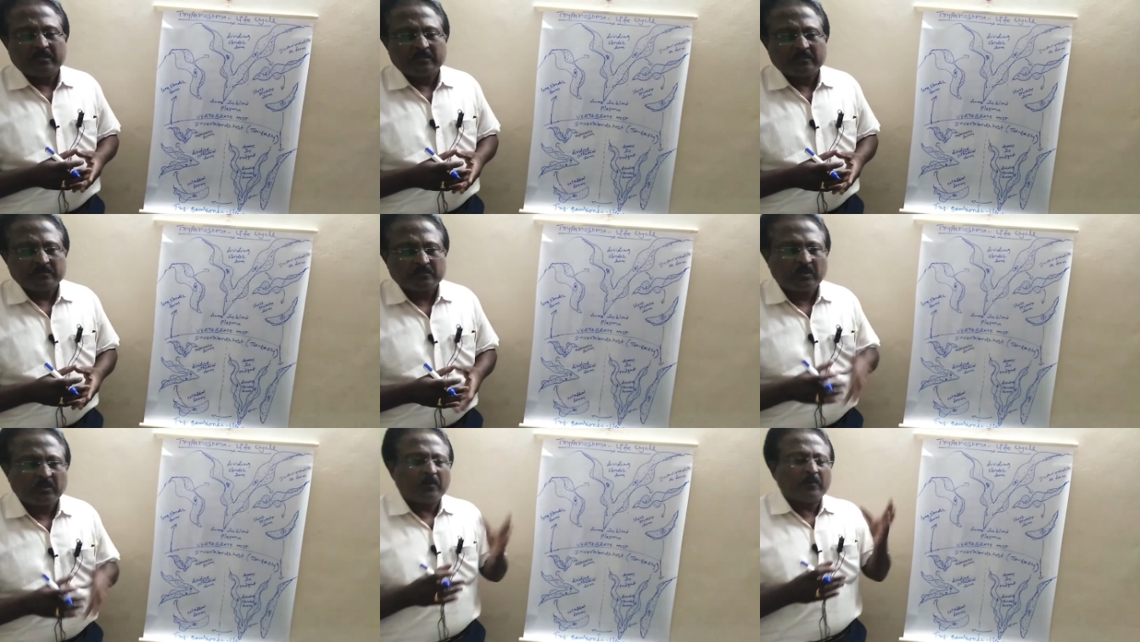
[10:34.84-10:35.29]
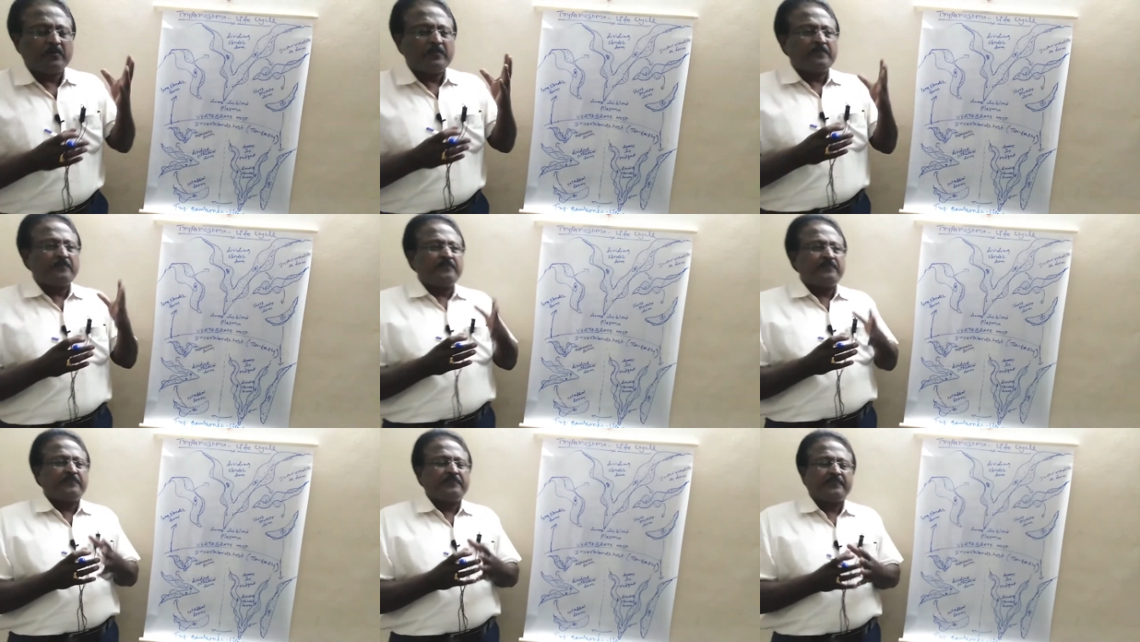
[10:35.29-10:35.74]

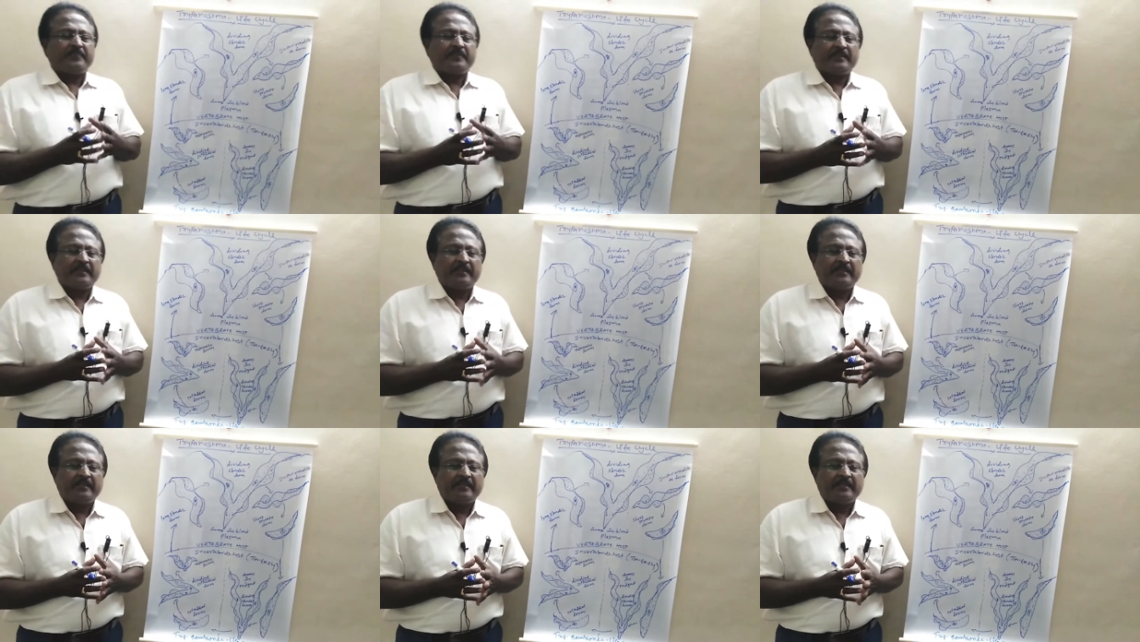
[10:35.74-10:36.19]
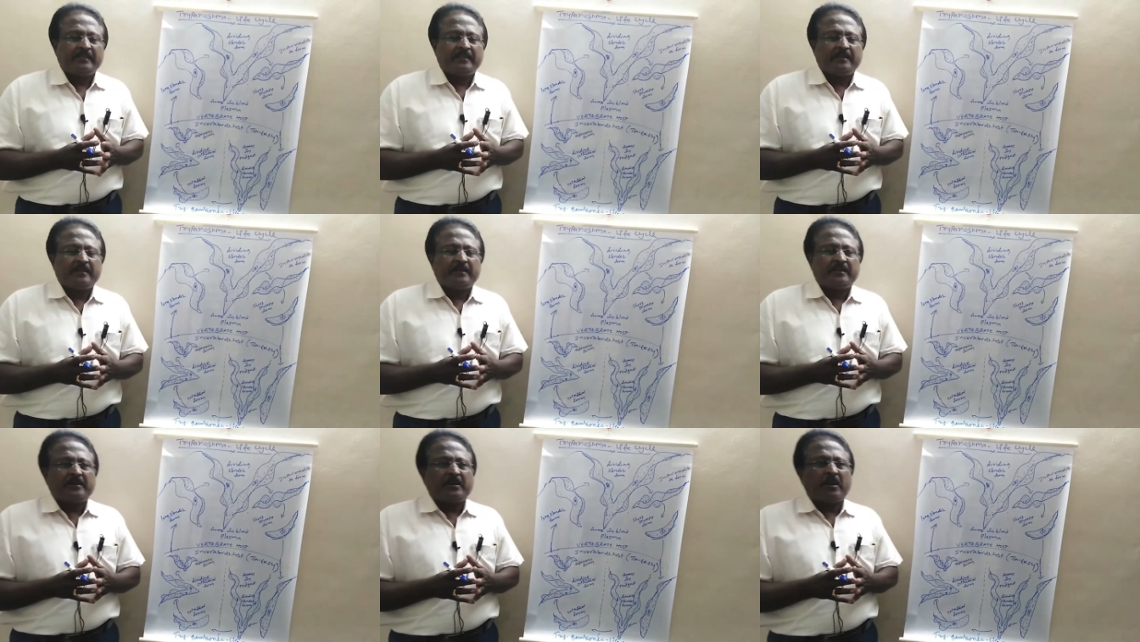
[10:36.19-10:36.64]
So
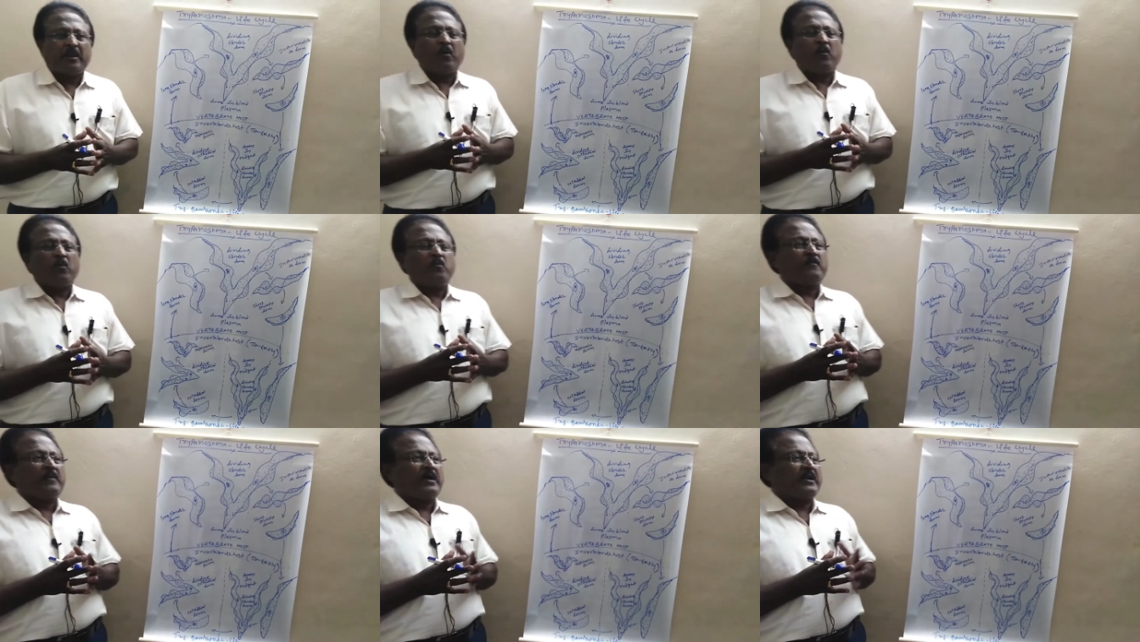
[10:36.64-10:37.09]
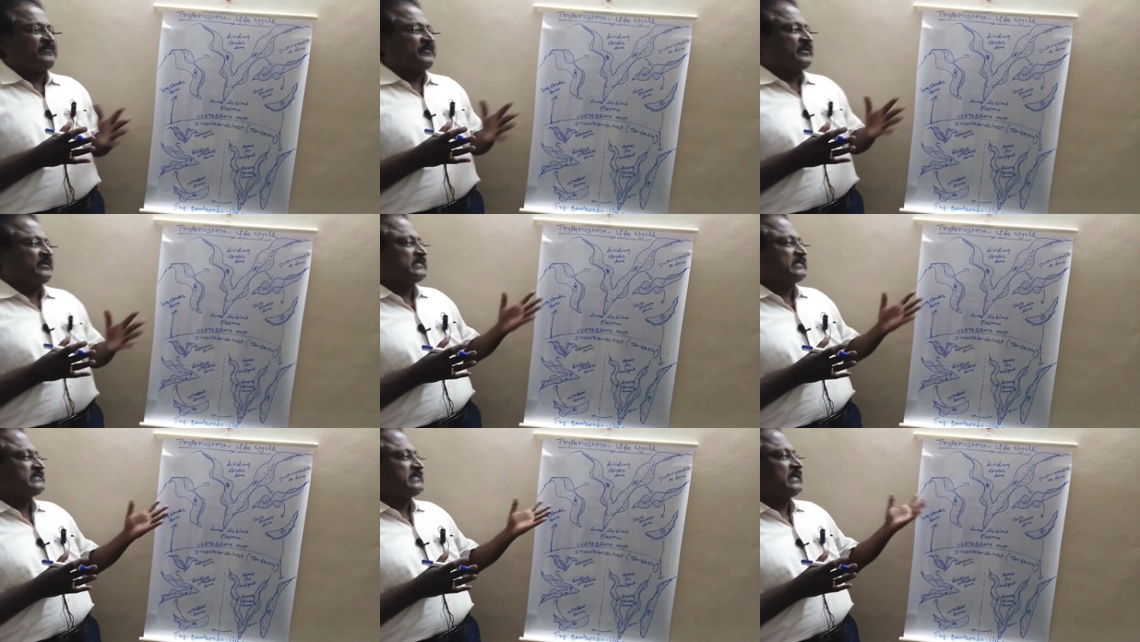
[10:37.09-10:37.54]
now what
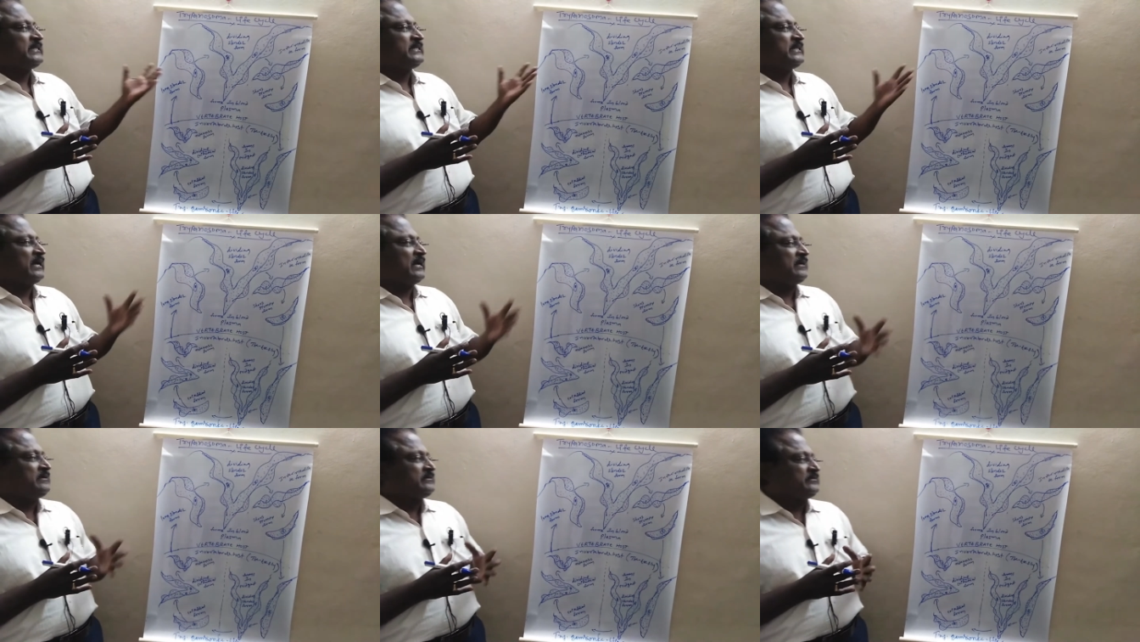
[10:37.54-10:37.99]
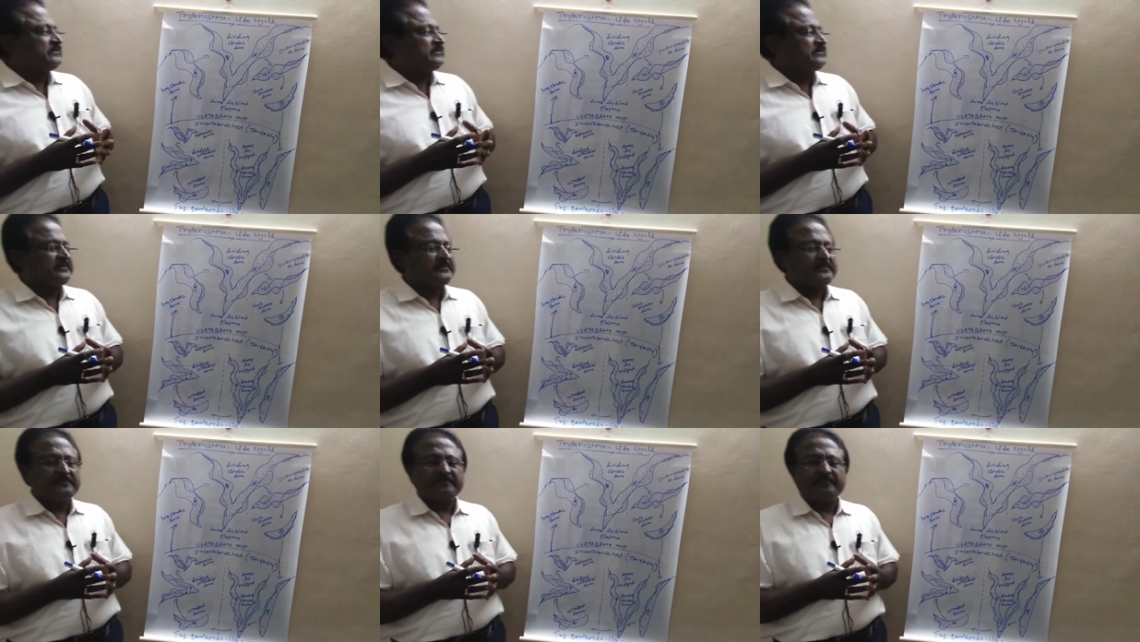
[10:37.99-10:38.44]
we can say that
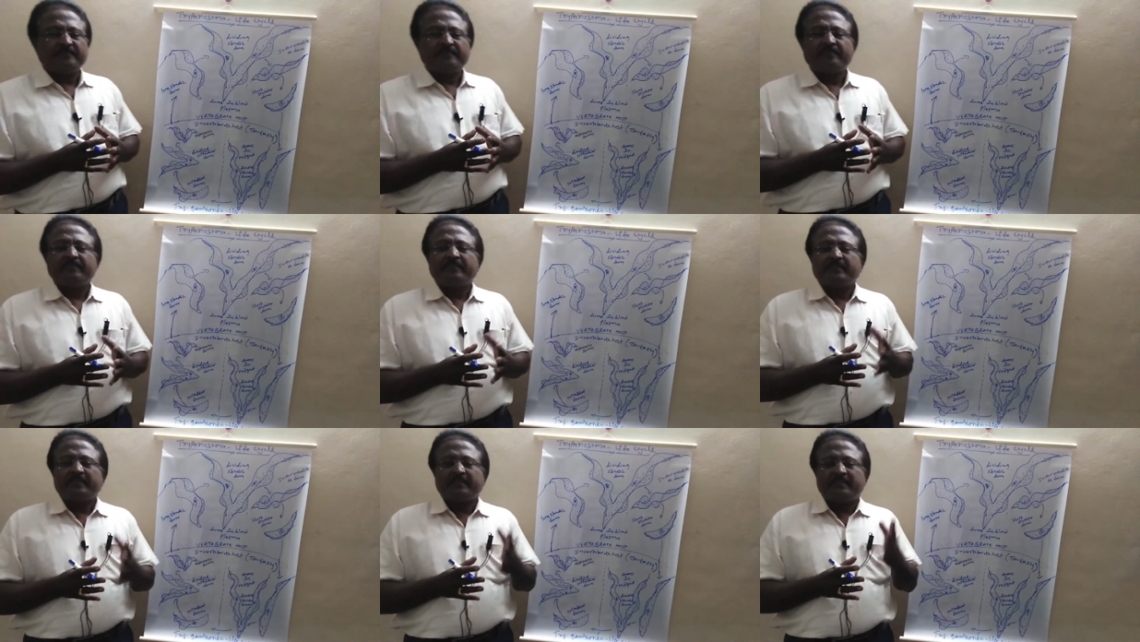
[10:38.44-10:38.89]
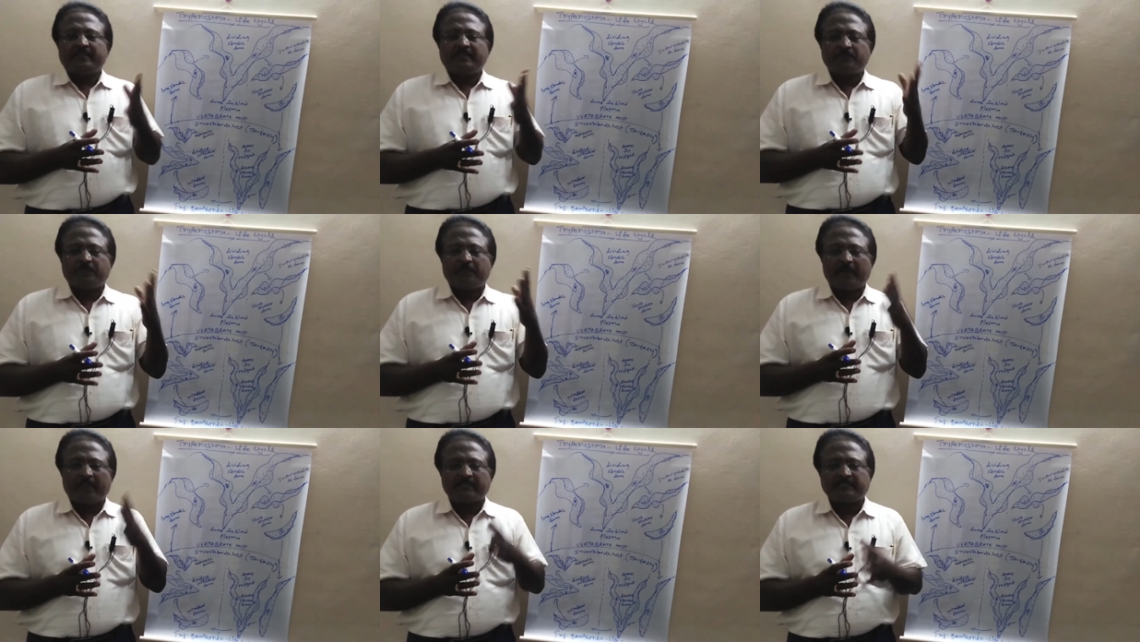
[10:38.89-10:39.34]

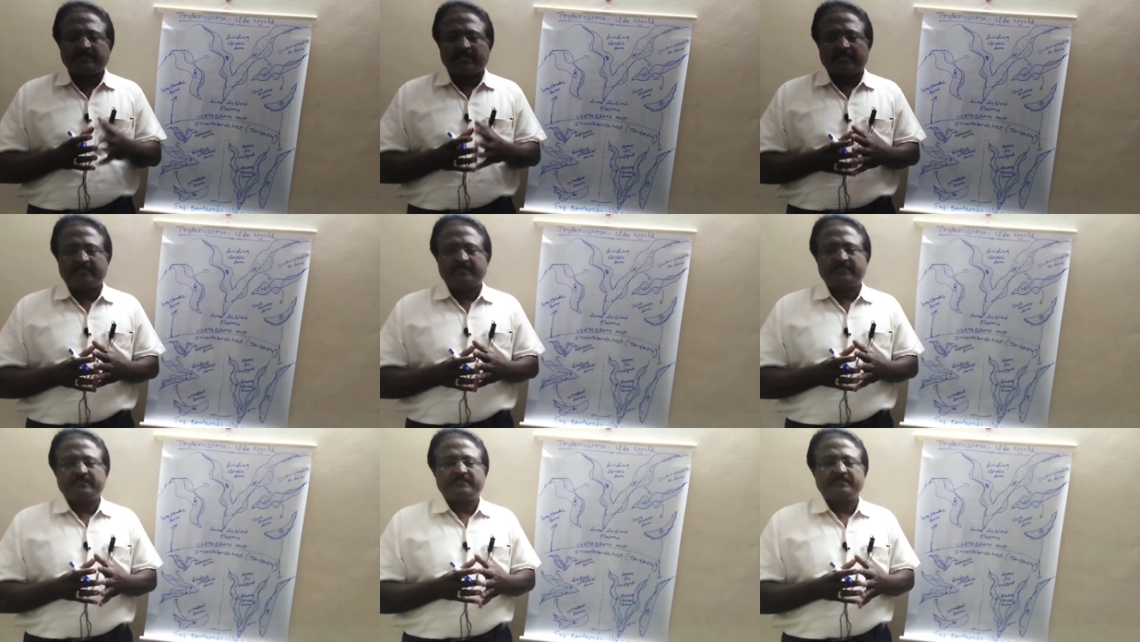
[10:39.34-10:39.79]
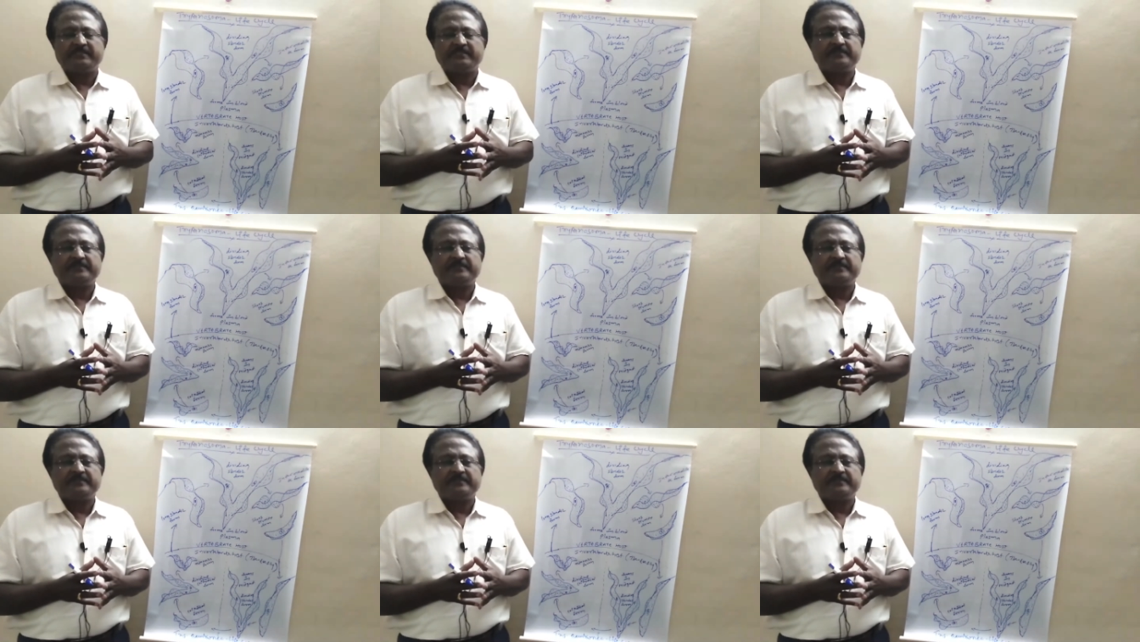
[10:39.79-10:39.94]
this parasite